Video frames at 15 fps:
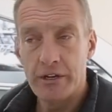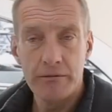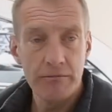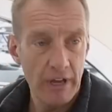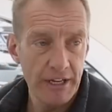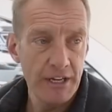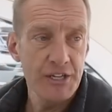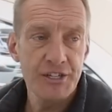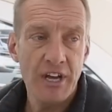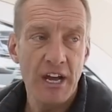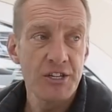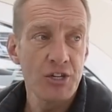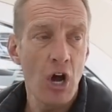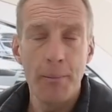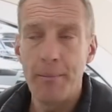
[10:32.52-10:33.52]
and in this
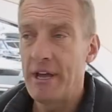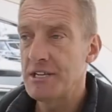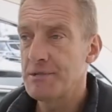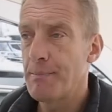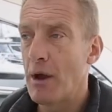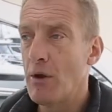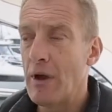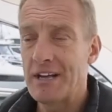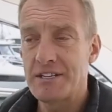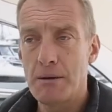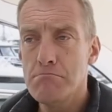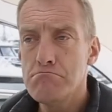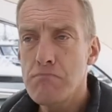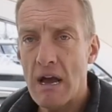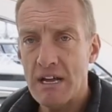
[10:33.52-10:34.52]
case IPS boat, has a
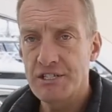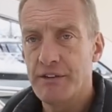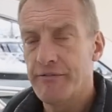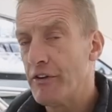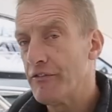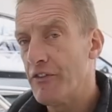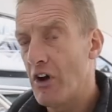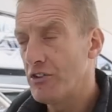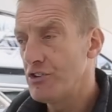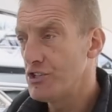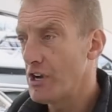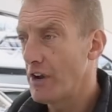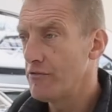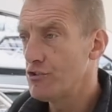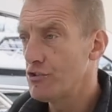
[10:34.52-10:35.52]
massive advantage
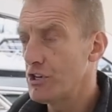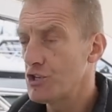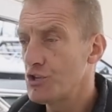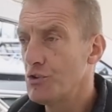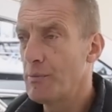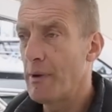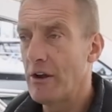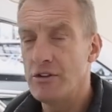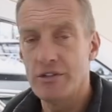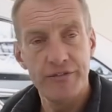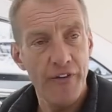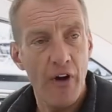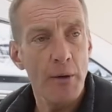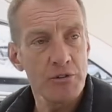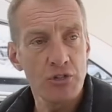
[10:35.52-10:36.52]
over traditional boat is
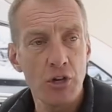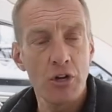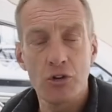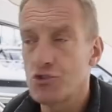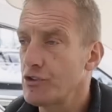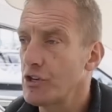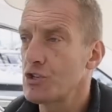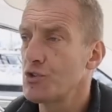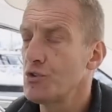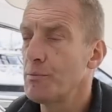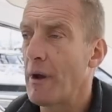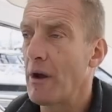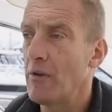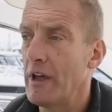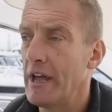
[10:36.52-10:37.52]
if I was in a traditional
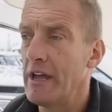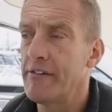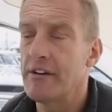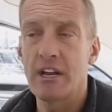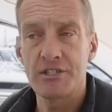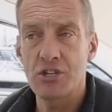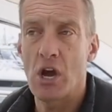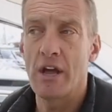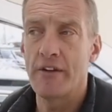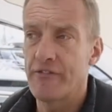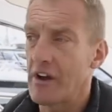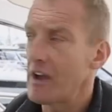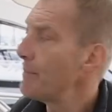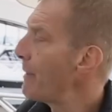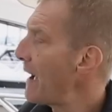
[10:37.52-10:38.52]
boat here, unless I had
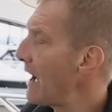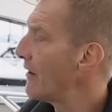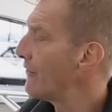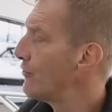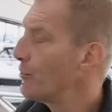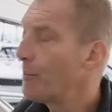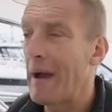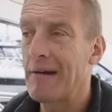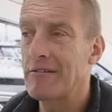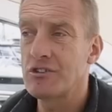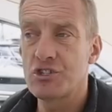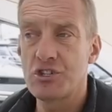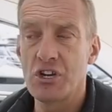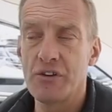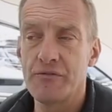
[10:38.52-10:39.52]
very powerful bow and
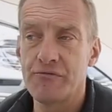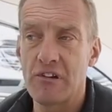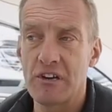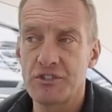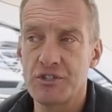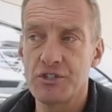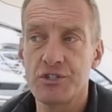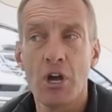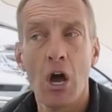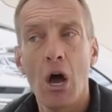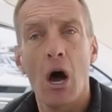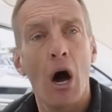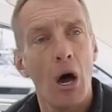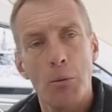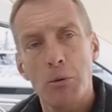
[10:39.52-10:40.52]
stern thrusters,
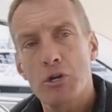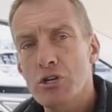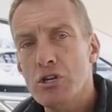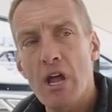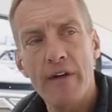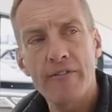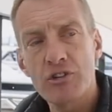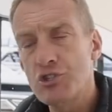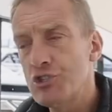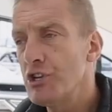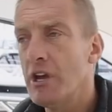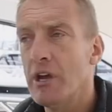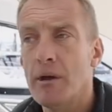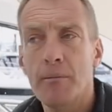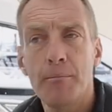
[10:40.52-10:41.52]
I would never
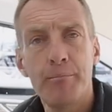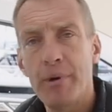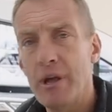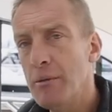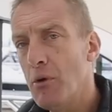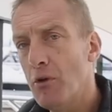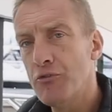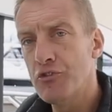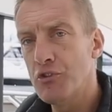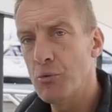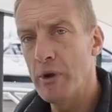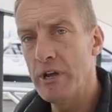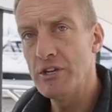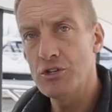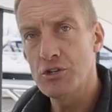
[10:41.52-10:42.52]
sit beam onto the
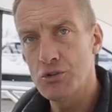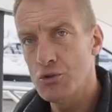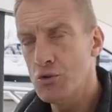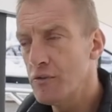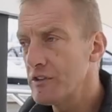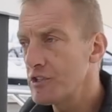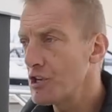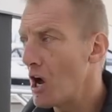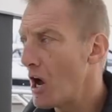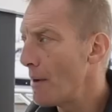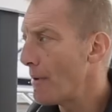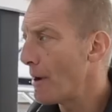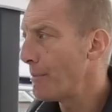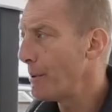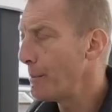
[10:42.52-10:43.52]
wind, because all the
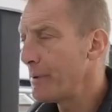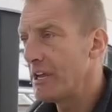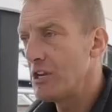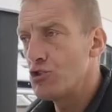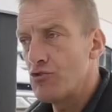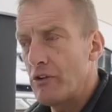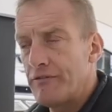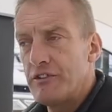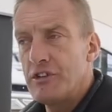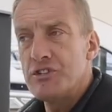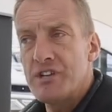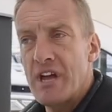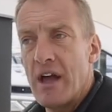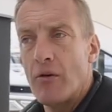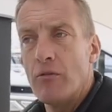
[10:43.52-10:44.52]
time I'd be being drifted
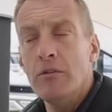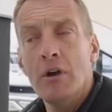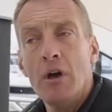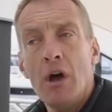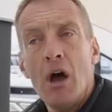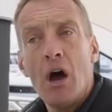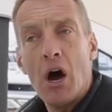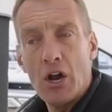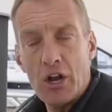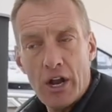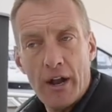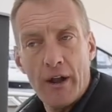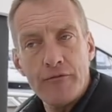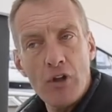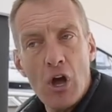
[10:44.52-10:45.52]
down and I'd
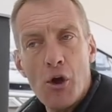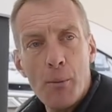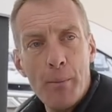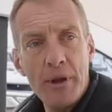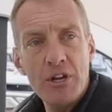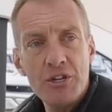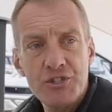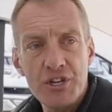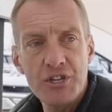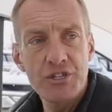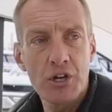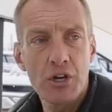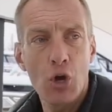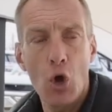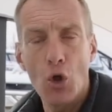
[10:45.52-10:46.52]
have no ability
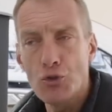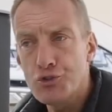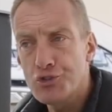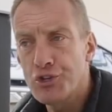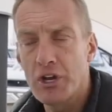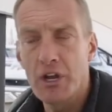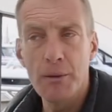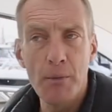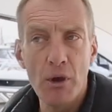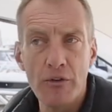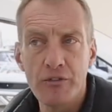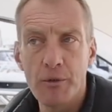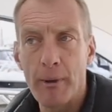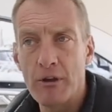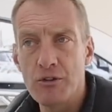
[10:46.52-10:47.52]
to constantly
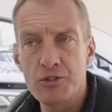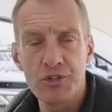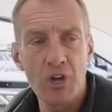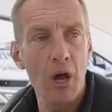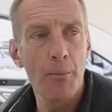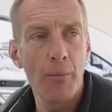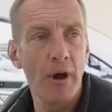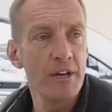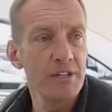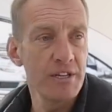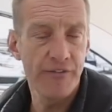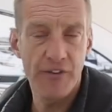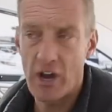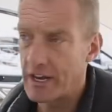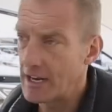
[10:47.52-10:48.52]
move the boat sideways.
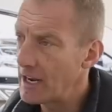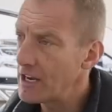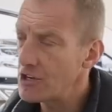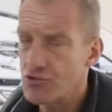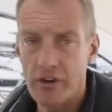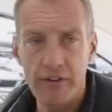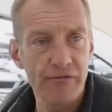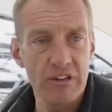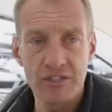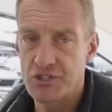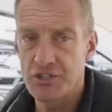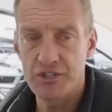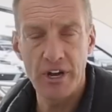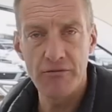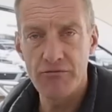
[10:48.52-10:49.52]
If I had electric
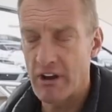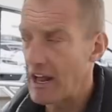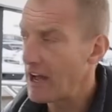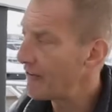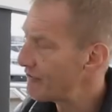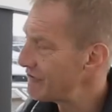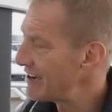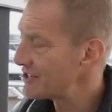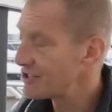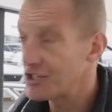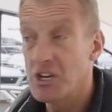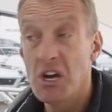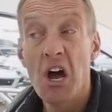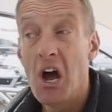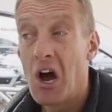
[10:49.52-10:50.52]
thrusters, they'd run out of
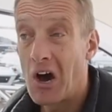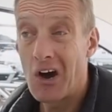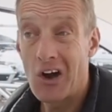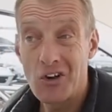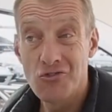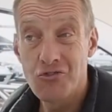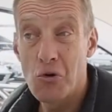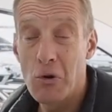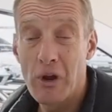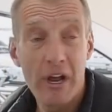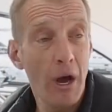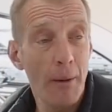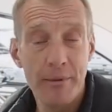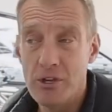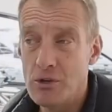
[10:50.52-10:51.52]
thrust. Hydraulic,
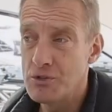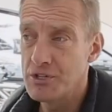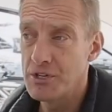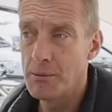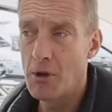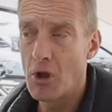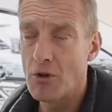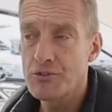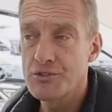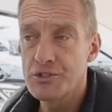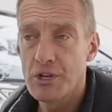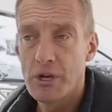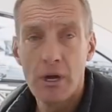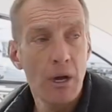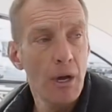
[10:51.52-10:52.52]
I'd be using them lots.
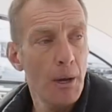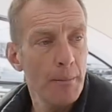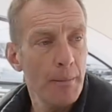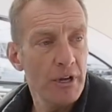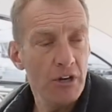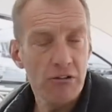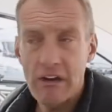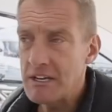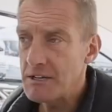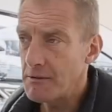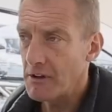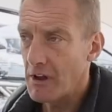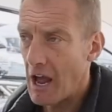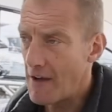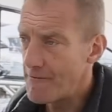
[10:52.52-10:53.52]
But the great
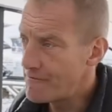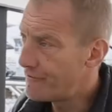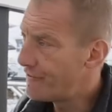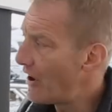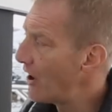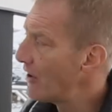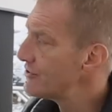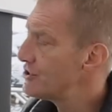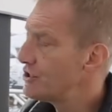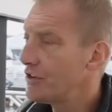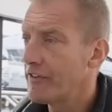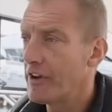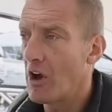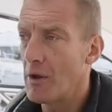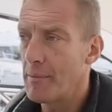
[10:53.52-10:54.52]
advantage
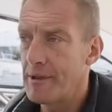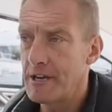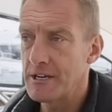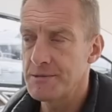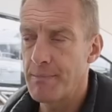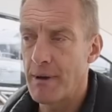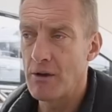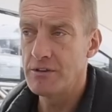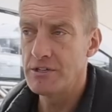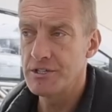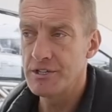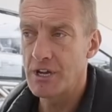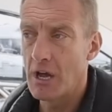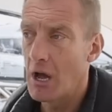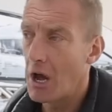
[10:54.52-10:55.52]
of an IPS boat is
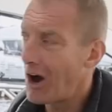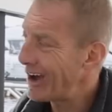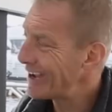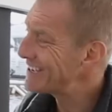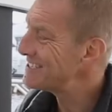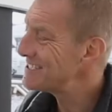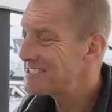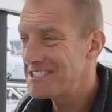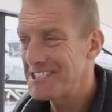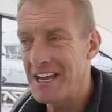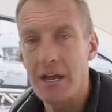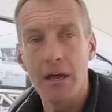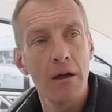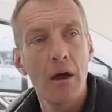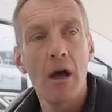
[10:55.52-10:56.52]
that I can
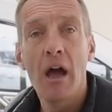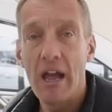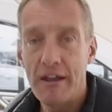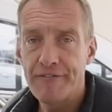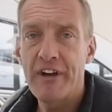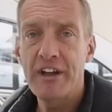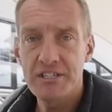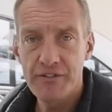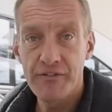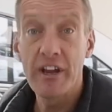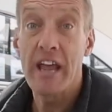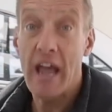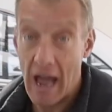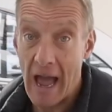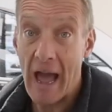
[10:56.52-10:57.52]
sit
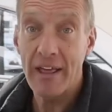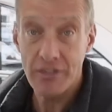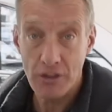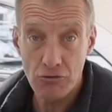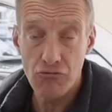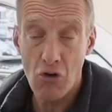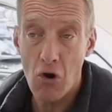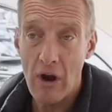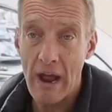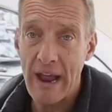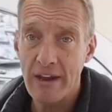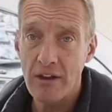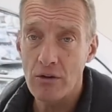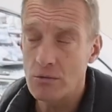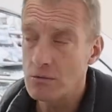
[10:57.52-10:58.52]
effectively at the wrong
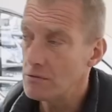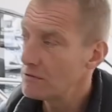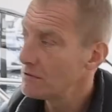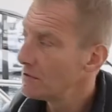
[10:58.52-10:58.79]
angle,